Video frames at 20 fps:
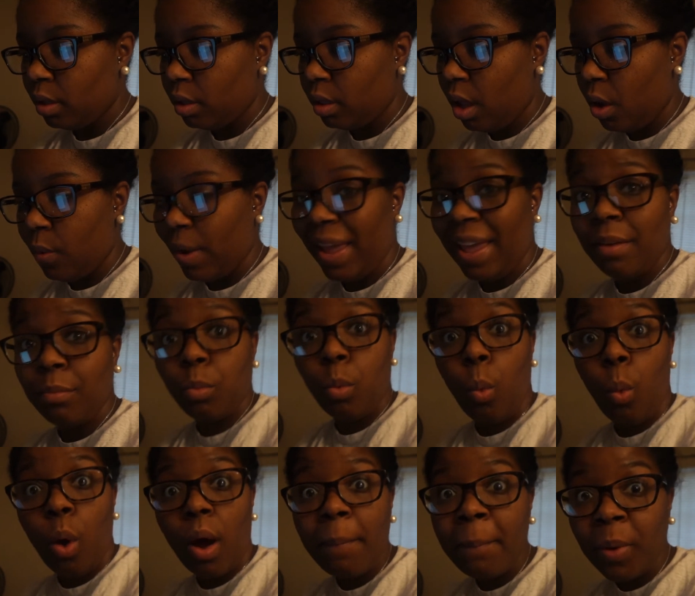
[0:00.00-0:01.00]
No, I have
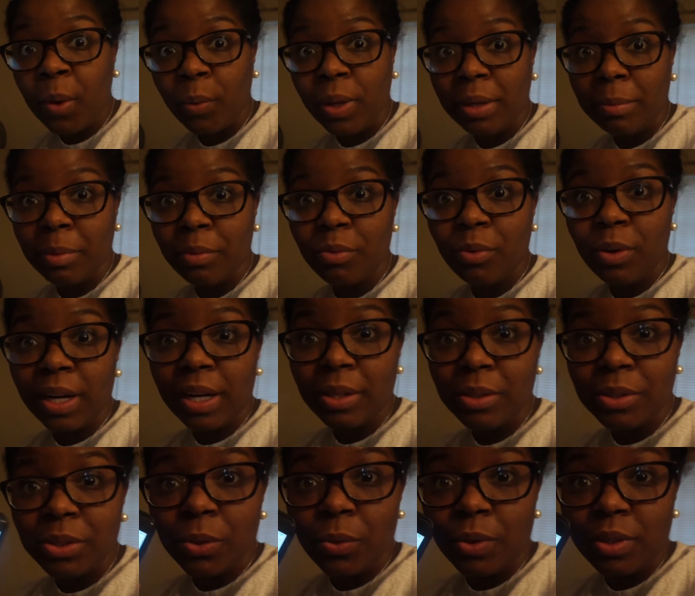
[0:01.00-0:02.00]
1 more week before I go
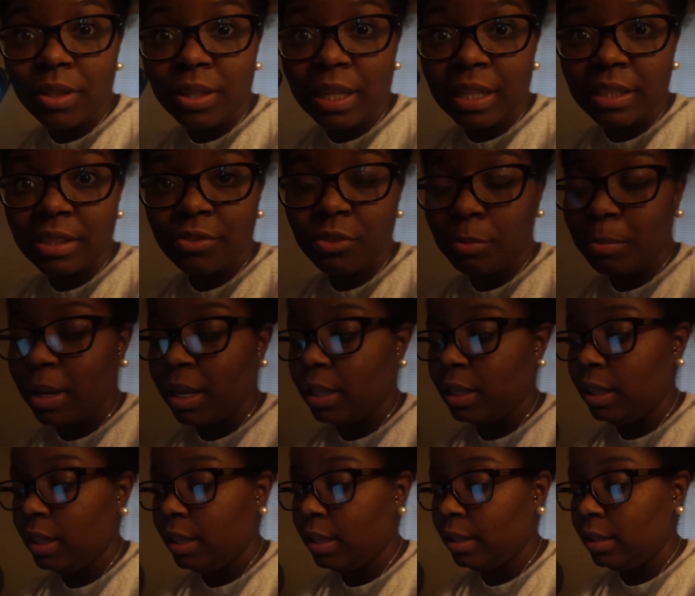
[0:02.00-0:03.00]
to the orthodontist for my
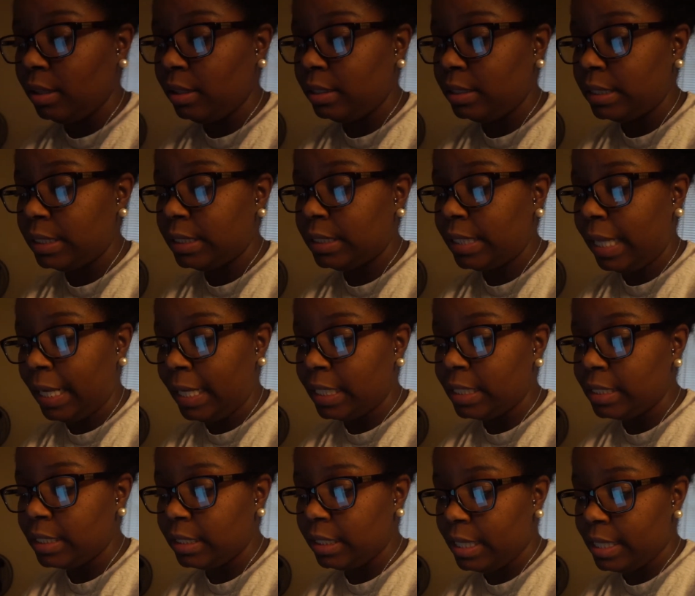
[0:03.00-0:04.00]

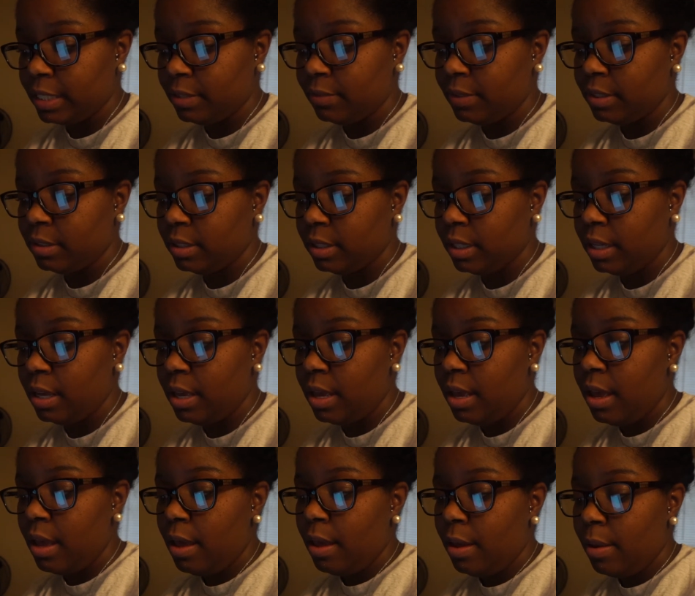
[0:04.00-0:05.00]
second to last visit.
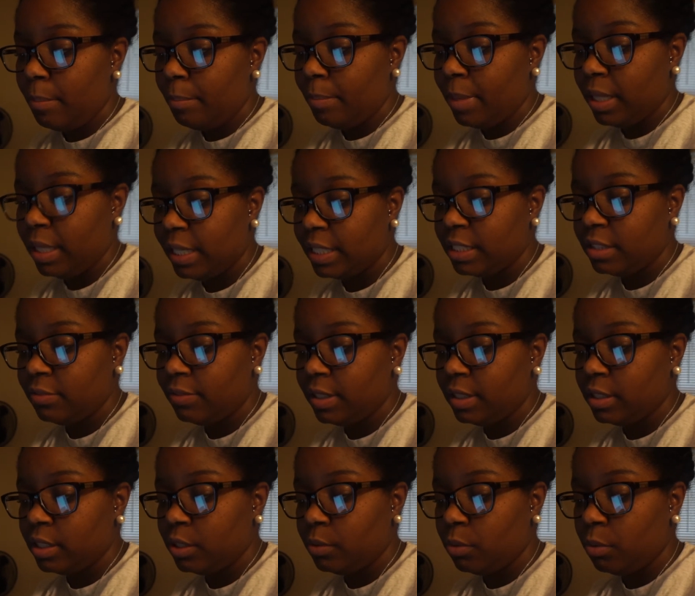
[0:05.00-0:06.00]
My last
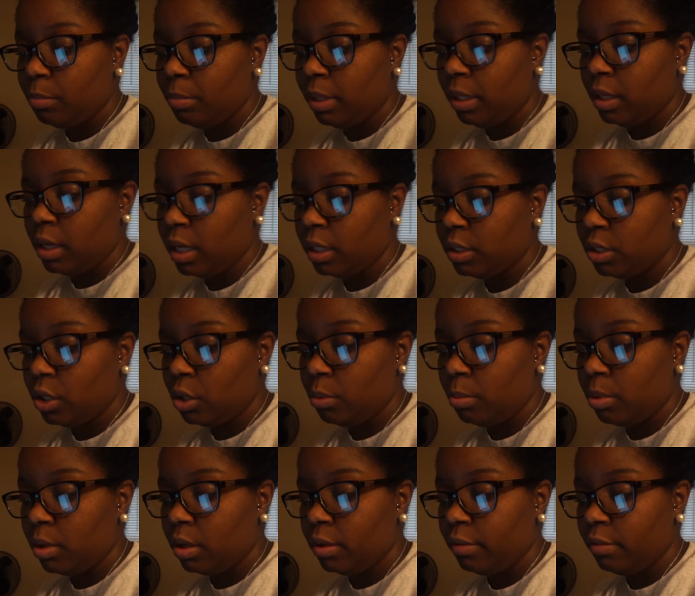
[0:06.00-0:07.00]
visit will be
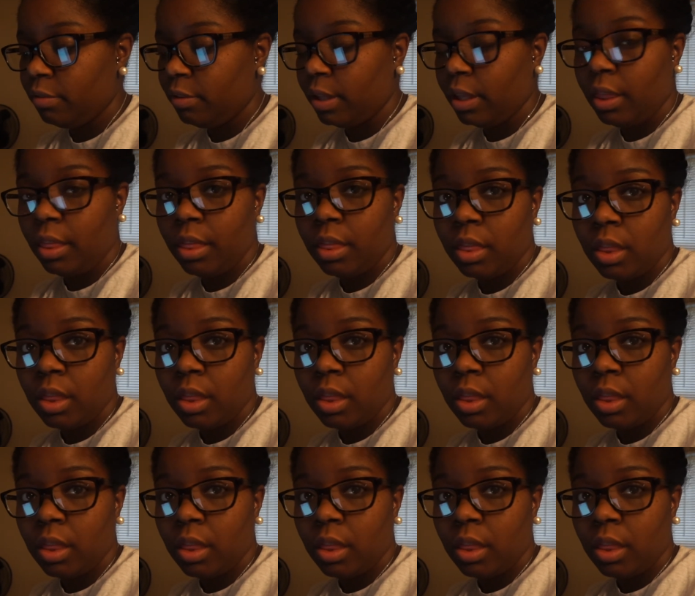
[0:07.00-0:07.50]
October 5th.